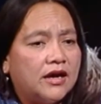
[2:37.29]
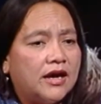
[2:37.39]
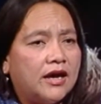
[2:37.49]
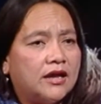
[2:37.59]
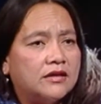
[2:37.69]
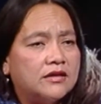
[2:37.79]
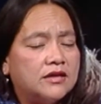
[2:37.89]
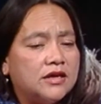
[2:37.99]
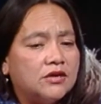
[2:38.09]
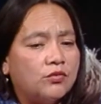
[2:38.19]
And
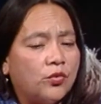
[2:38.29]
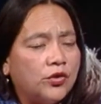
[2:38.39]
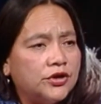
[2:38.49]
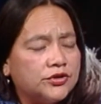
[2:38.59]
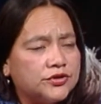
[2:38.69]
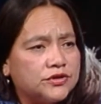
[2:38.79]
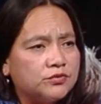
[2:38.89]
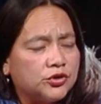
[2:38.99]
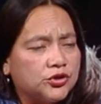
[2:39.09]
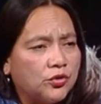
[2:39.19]
the warriors
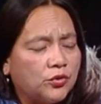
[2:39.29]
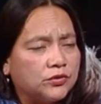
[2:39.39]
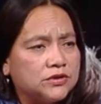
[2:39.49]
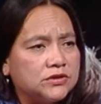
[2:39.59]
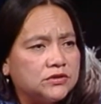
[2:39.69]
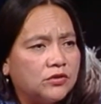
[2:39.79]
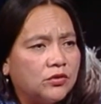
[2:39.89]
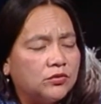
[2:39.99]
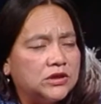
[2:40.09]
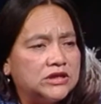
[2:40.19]
were told
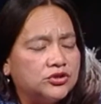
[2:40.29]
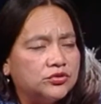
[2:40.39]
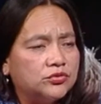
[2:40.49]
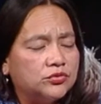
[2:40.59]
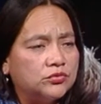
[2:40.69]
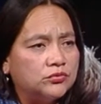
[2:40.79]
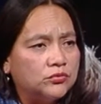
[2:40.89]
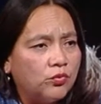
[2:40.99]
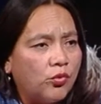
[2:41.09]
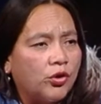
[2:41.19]
only to
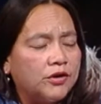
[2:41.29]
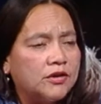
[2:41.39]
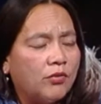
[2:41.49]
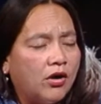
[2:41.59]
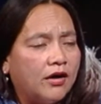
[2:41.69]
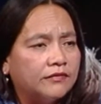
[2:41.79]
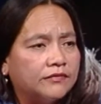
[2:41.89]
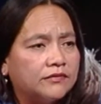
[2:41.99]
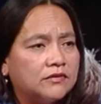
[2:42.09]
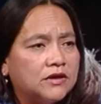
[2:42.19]
warn them
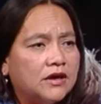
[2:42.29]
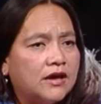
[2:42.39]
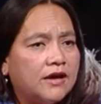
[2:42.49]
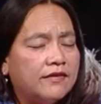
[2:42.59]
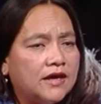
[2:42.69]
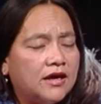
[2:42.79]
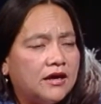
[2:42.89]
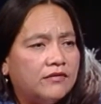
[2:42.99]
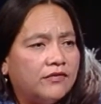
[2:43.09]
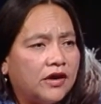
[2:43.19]
off, and
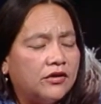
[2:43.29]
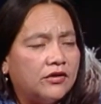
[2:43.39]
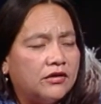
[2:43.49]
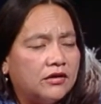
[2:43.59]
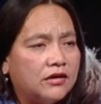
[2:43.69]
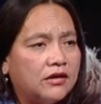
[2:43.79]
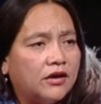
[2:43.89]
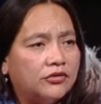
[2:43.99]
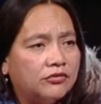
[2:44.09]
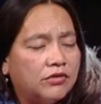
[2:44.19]
they fired
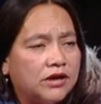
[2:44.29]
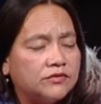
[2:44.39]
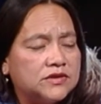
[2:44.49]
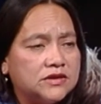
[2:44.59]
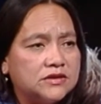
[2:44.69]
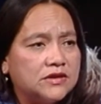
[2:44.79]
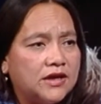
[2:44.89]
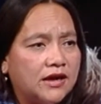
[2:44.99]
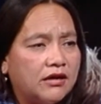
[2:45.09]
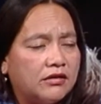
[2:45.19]
100 rounds into
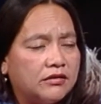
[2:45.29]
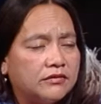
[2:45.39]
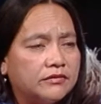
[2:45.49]
the air.